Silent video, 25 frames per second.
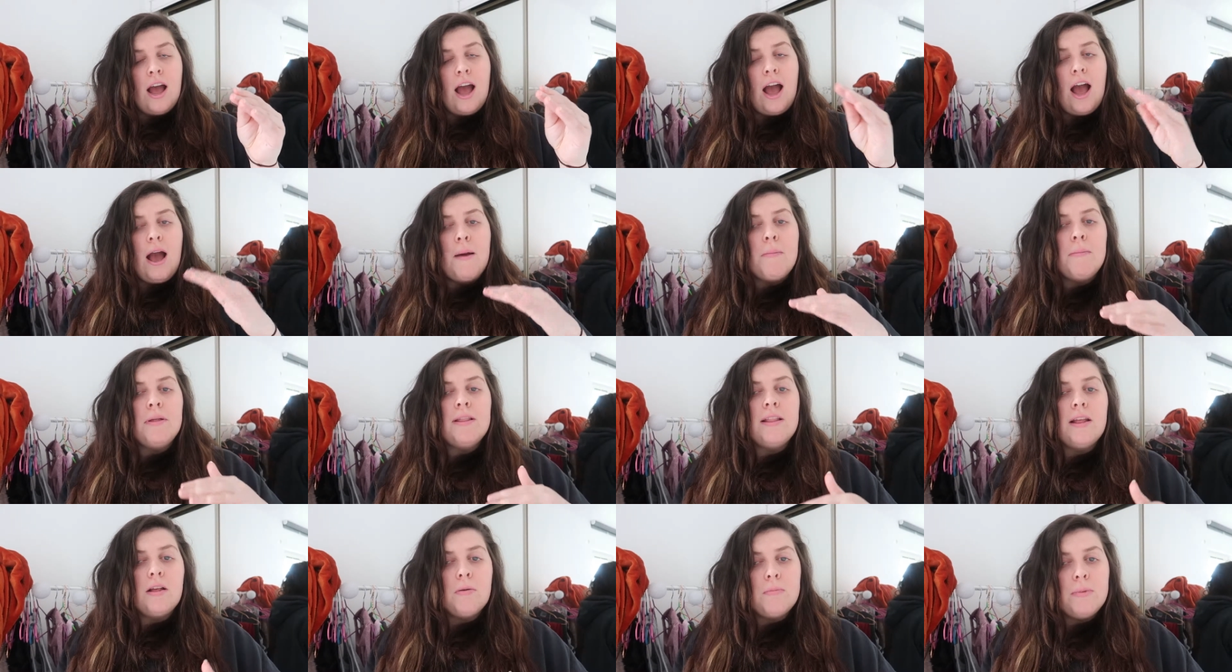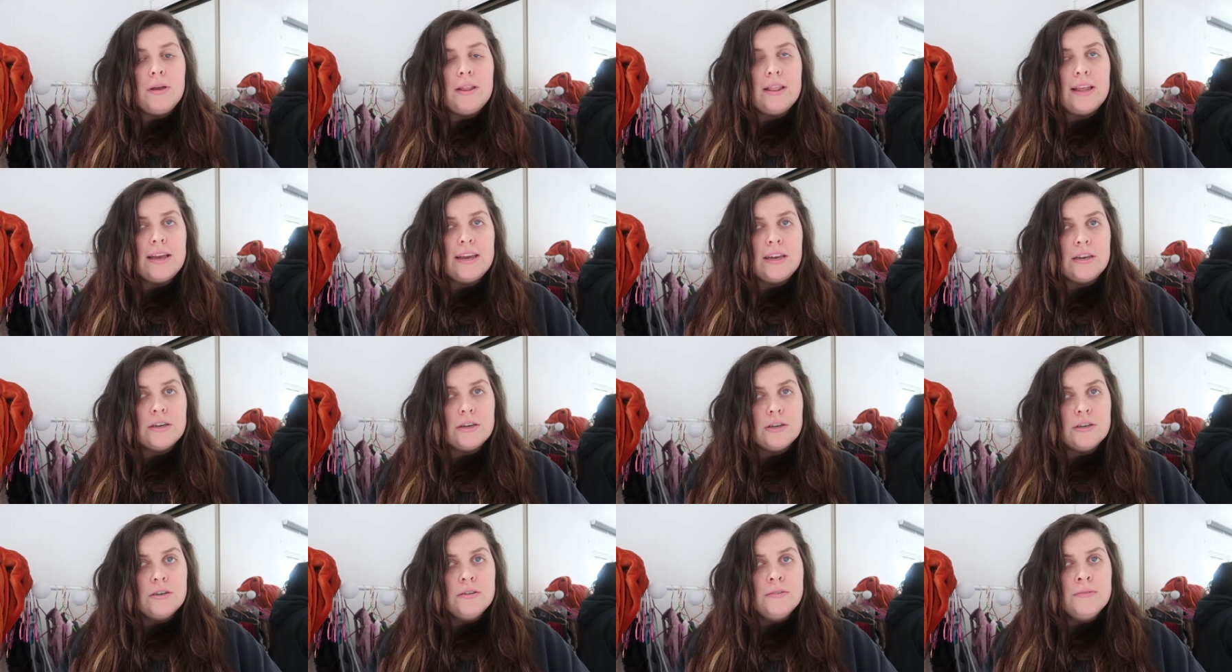I'm a little bit
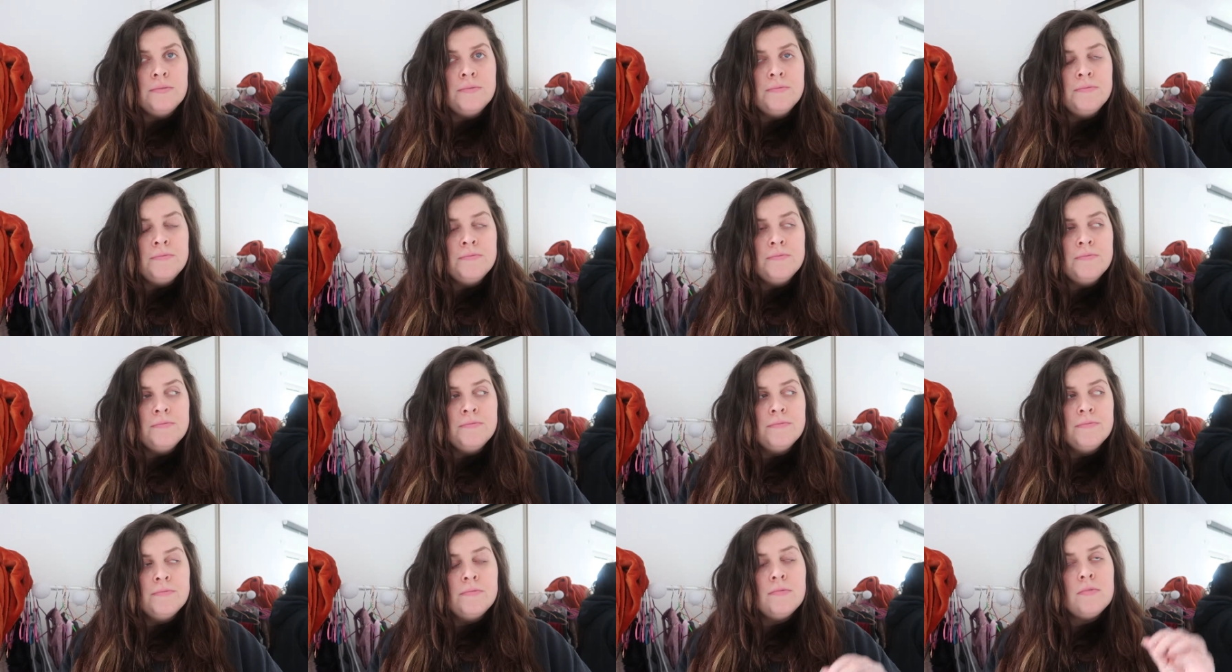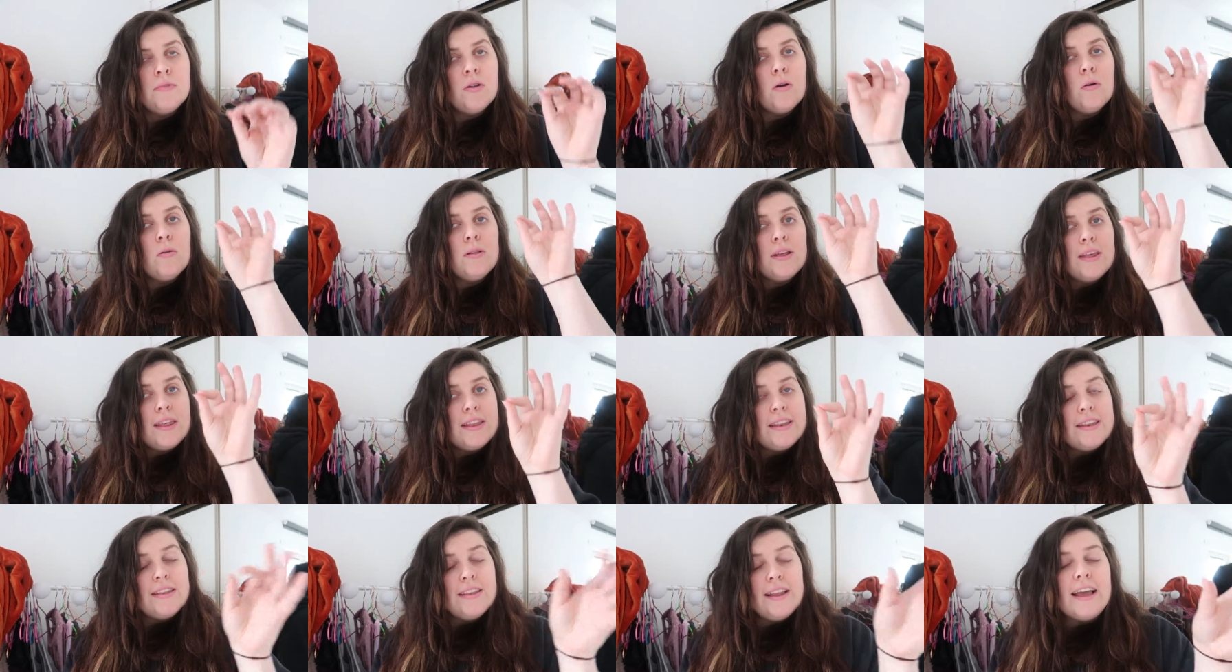lighter.
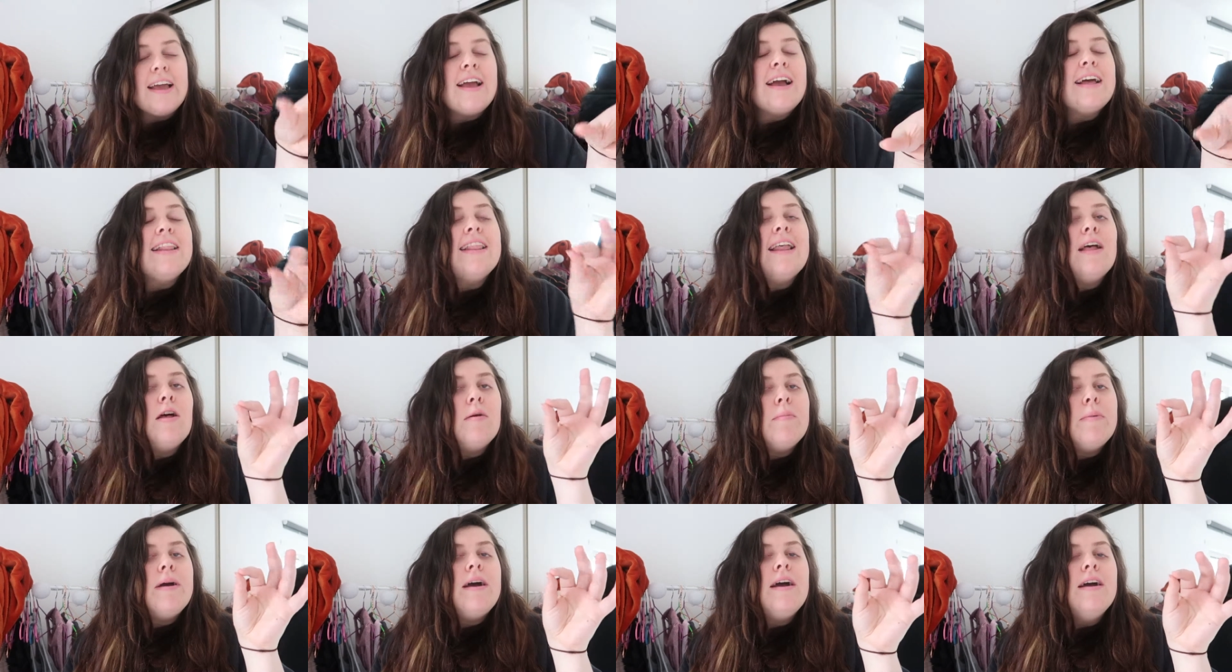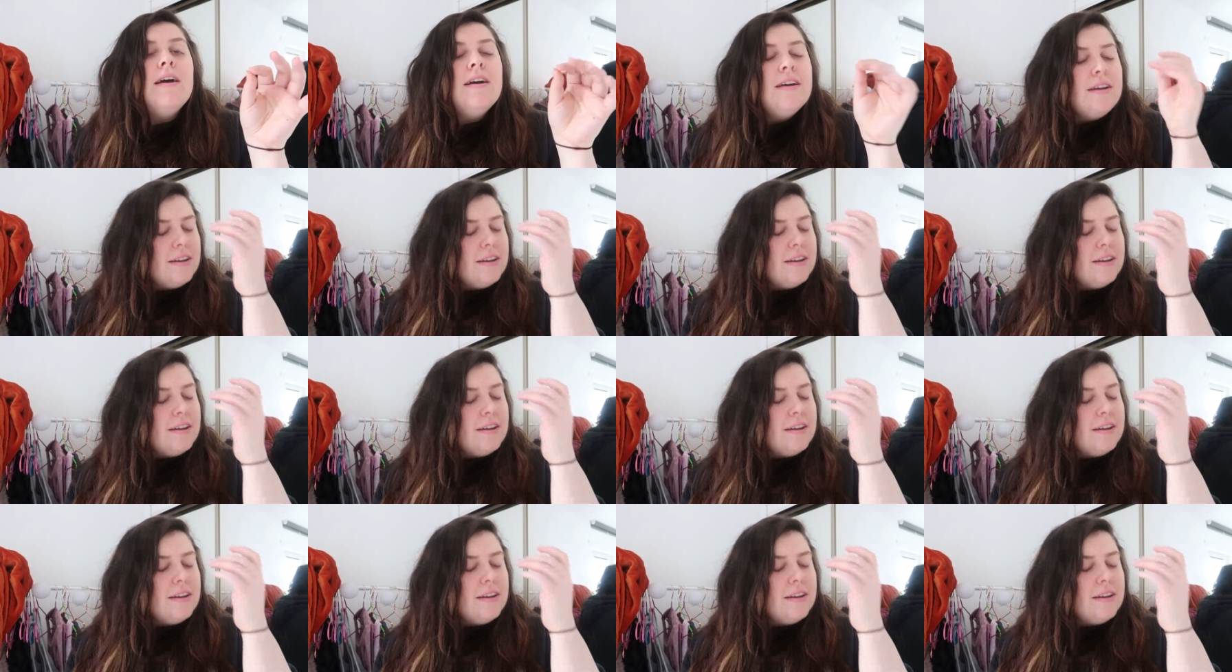Only like a little bit